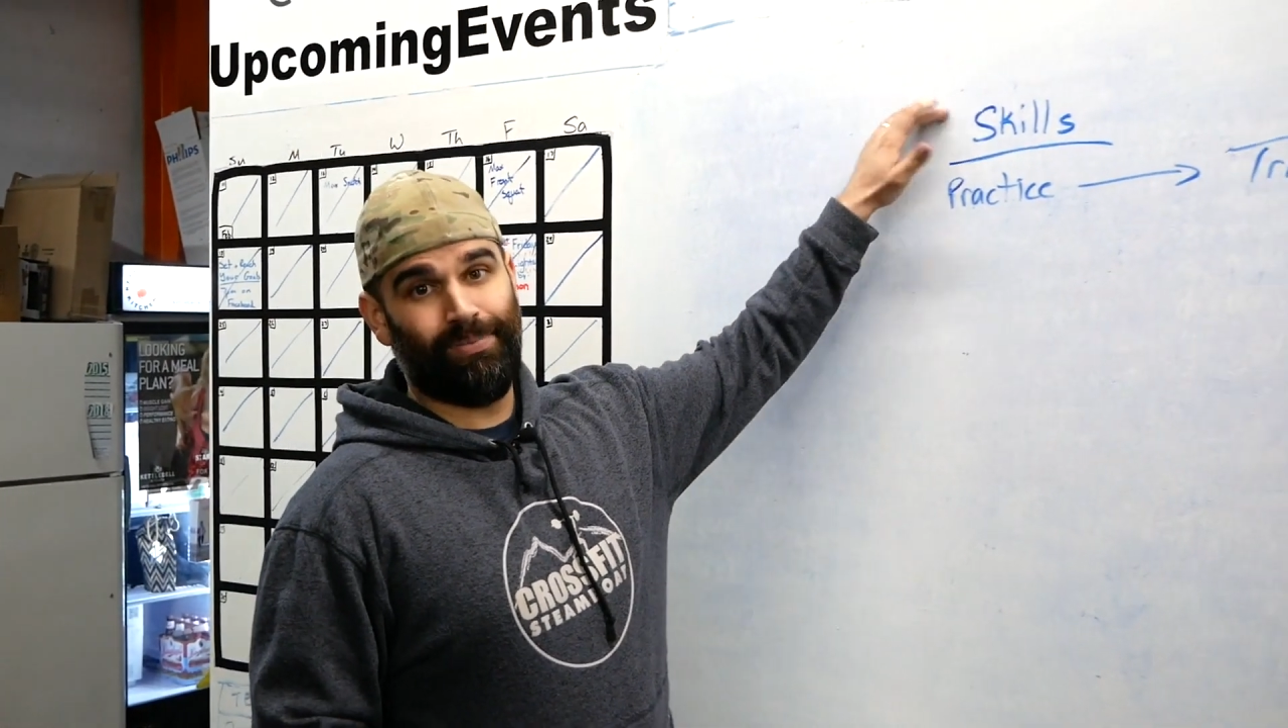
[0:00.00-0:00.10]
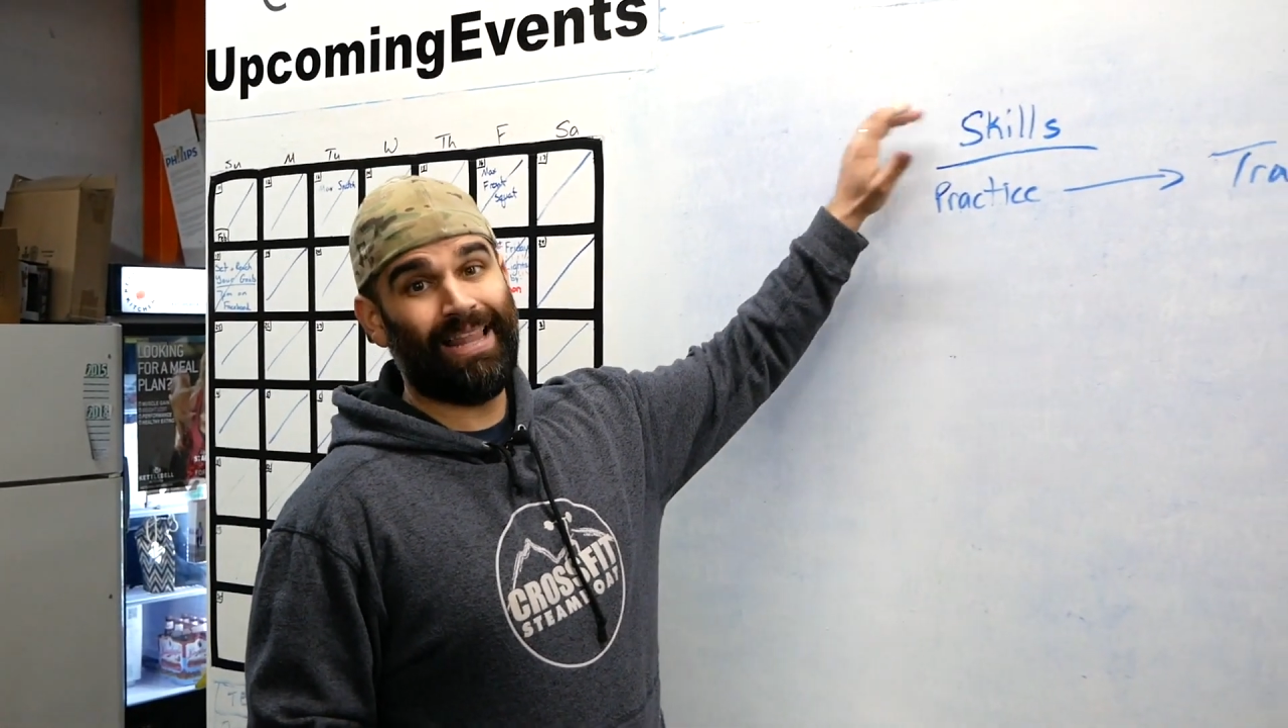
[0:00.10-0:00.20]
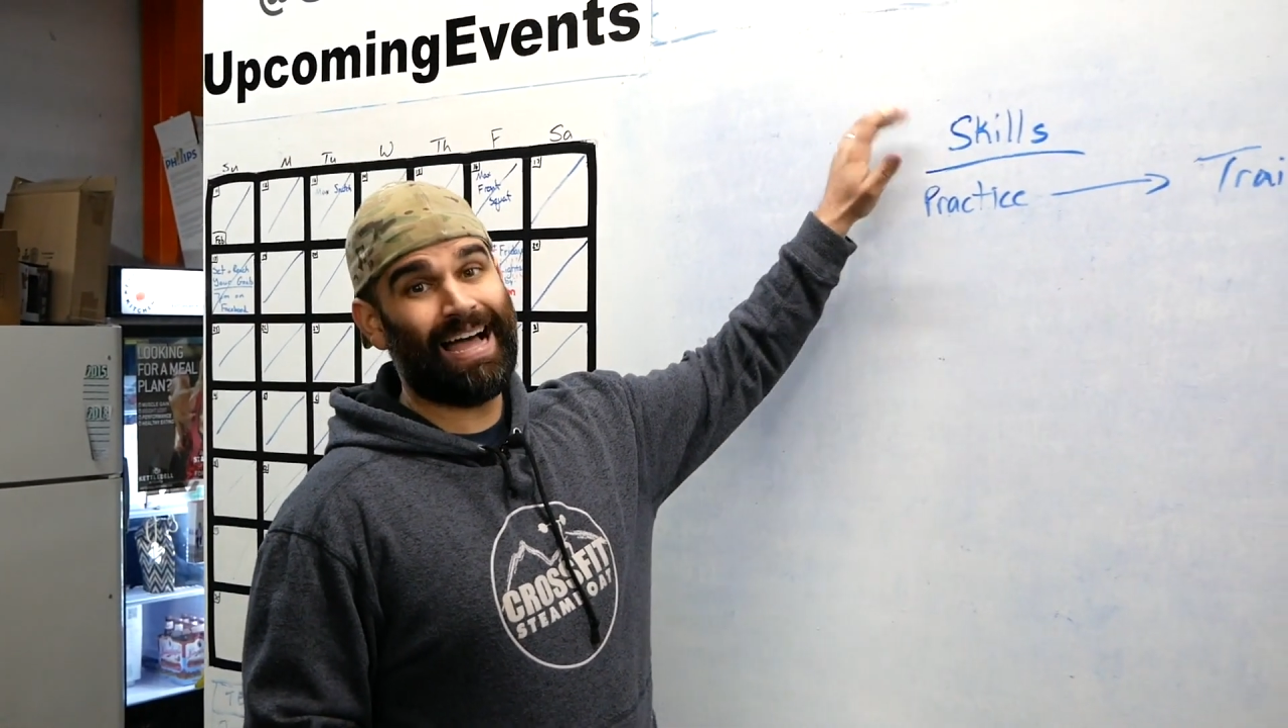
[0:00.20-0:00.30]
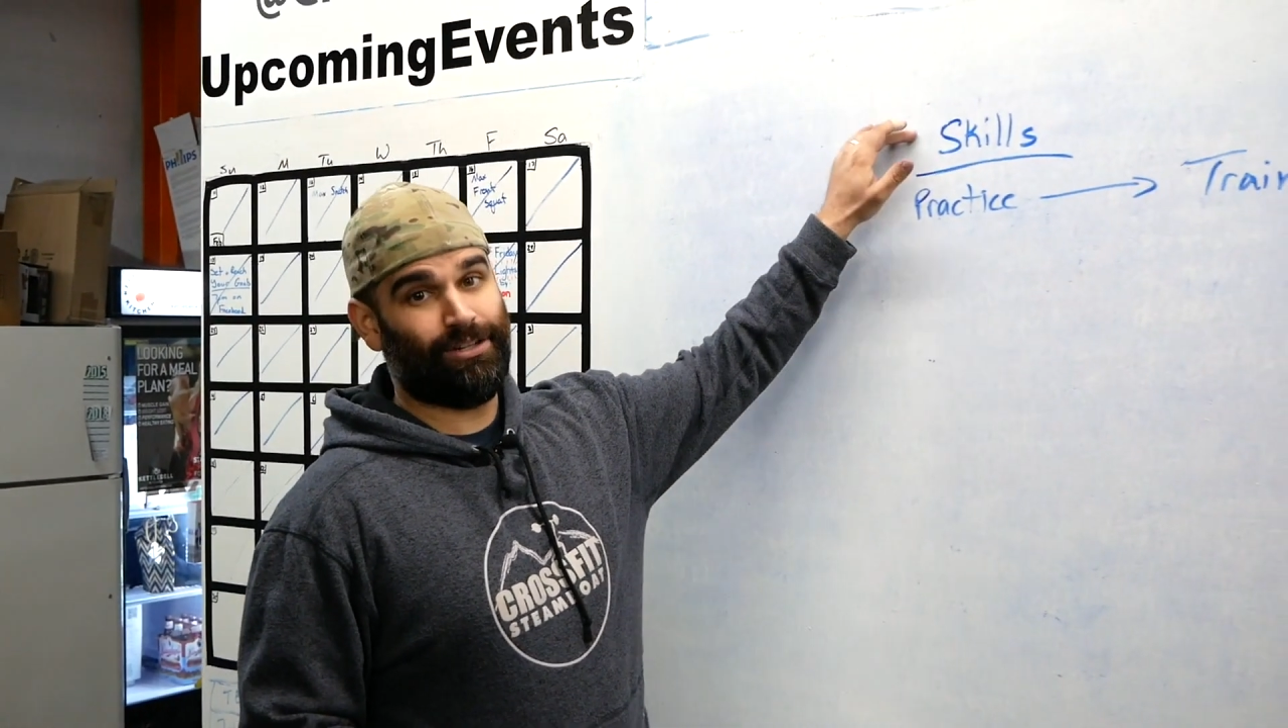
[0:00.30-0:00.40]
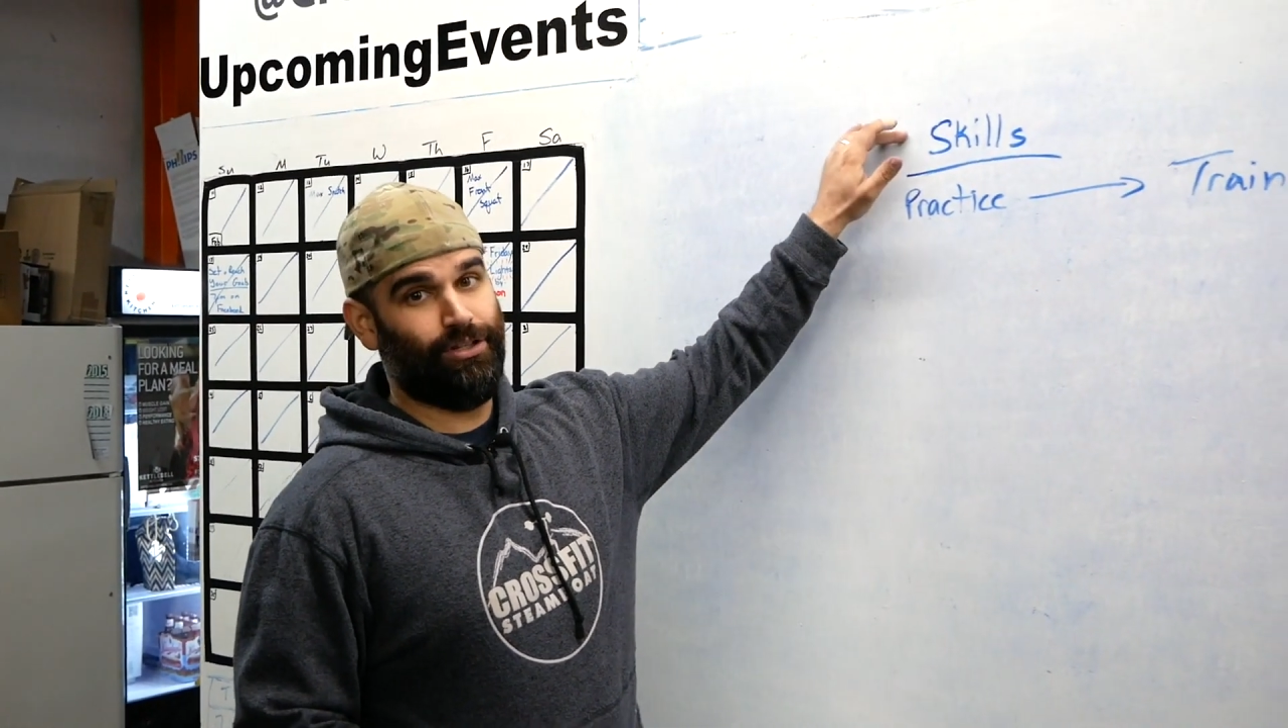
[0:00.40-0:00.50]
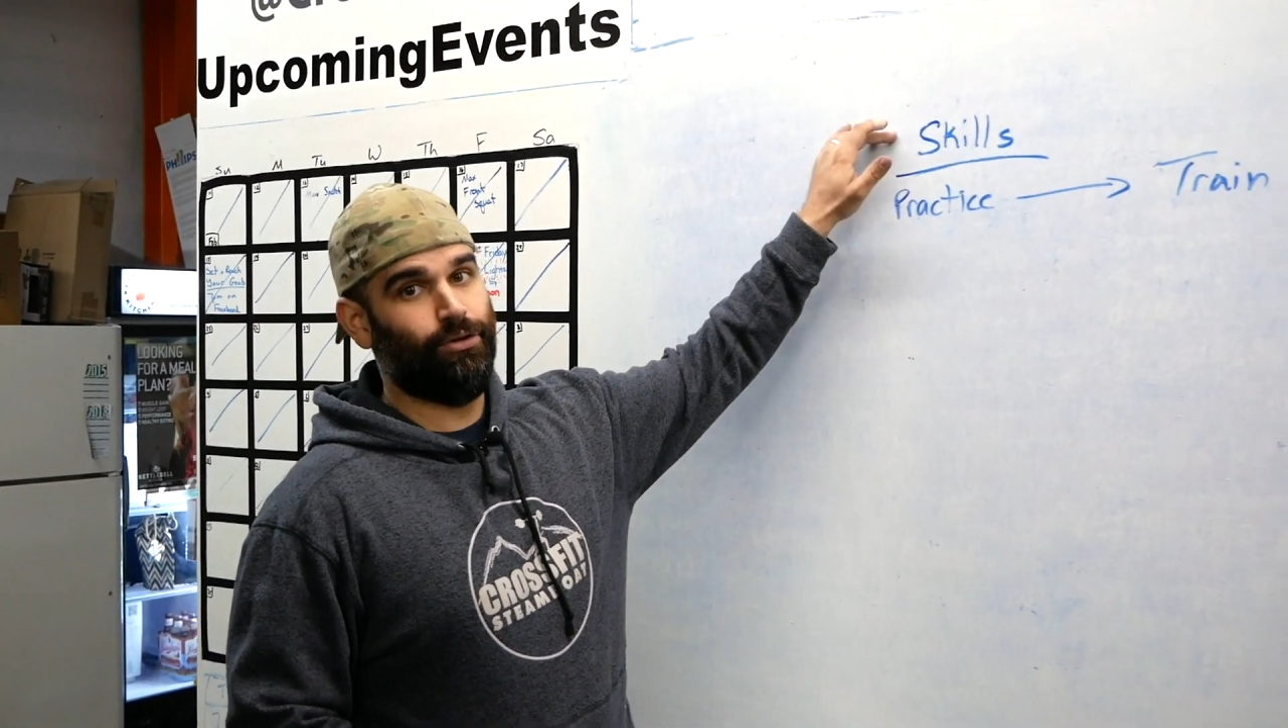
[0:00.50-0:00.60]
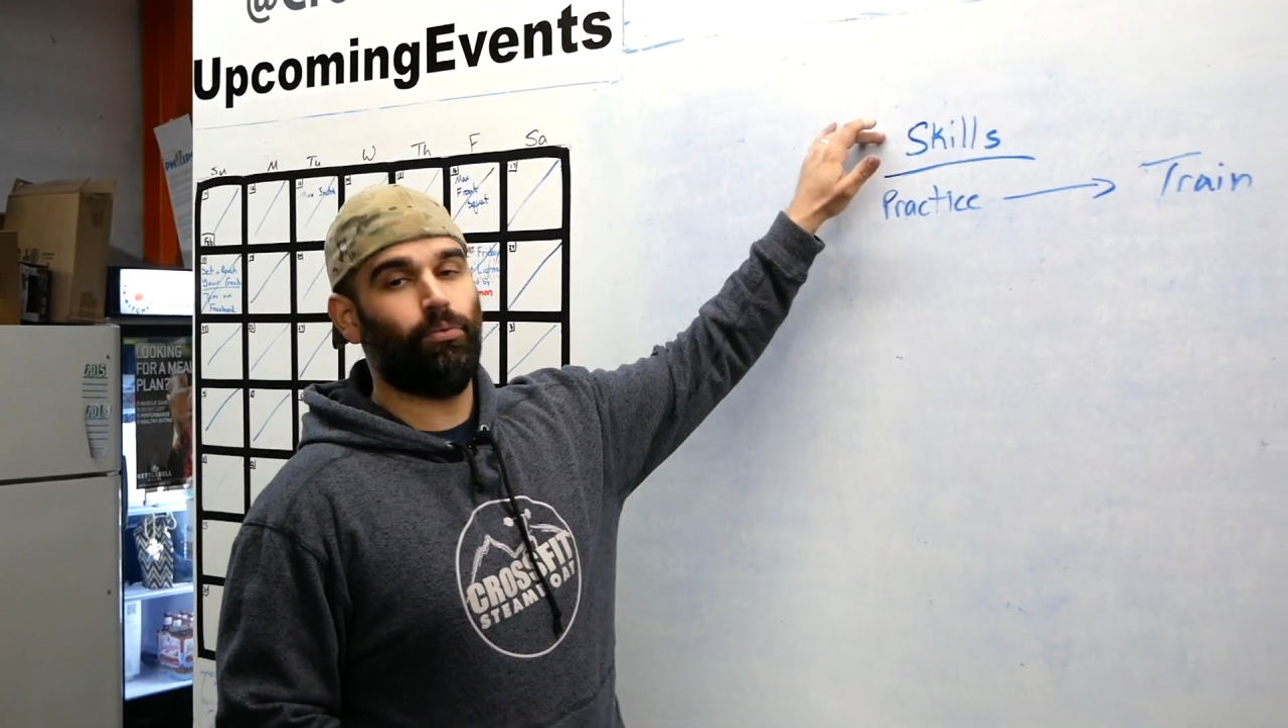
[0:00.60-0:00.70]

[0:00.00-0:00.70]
blocked you,